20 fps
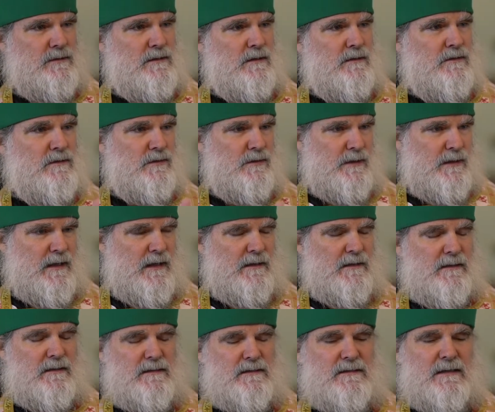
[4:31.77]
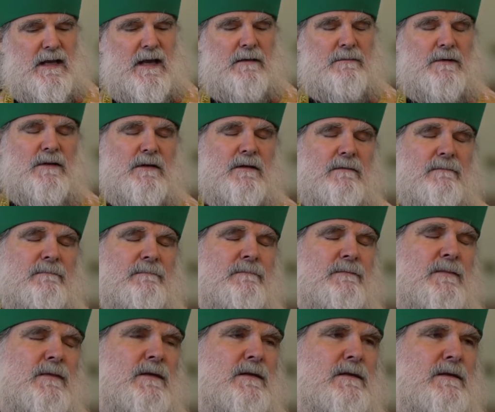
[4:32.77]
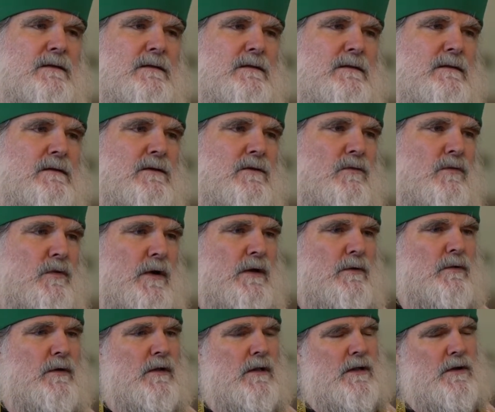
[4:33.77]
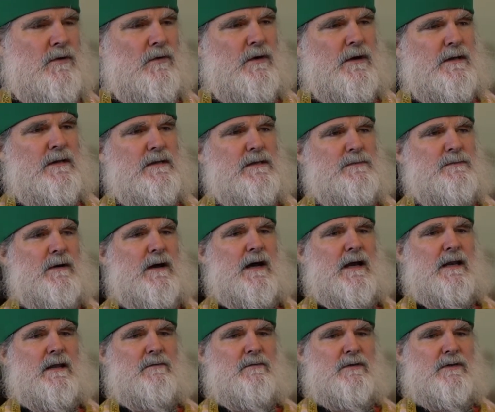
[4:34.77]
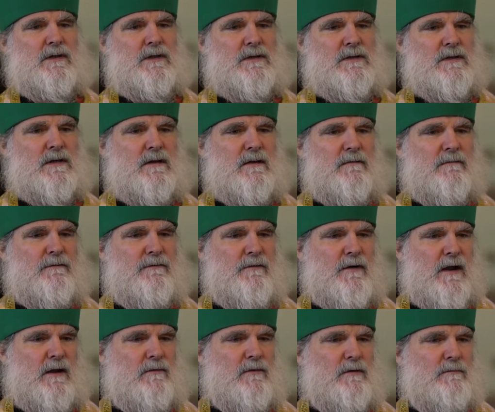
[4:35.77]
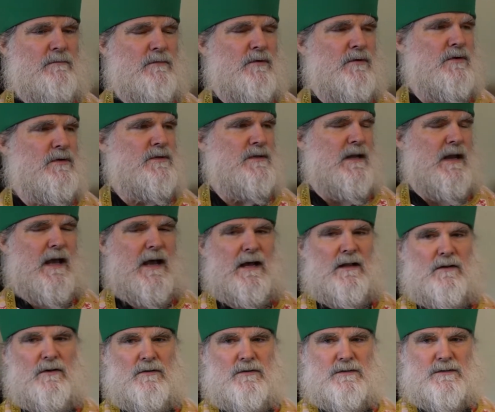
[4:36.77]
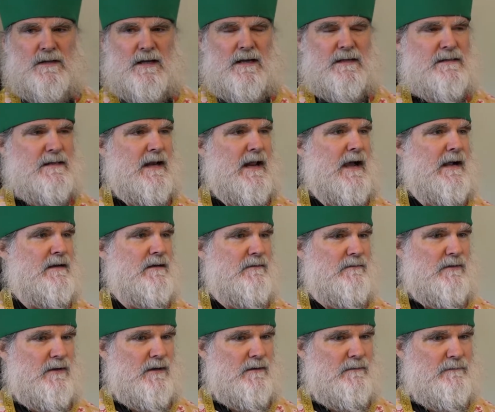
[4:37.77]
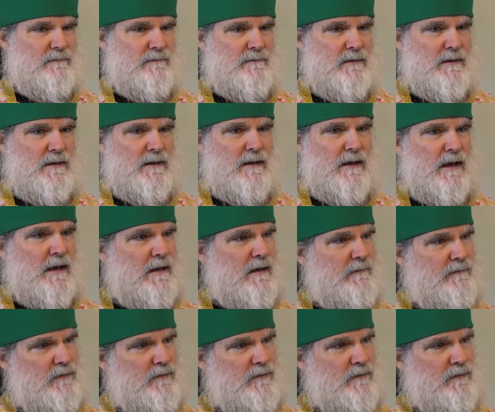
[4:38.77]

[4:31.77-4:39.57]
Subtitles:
until the end of the Sabbath. We will anoint his body with these fragrant myrrhs and aloes as an act of love. And of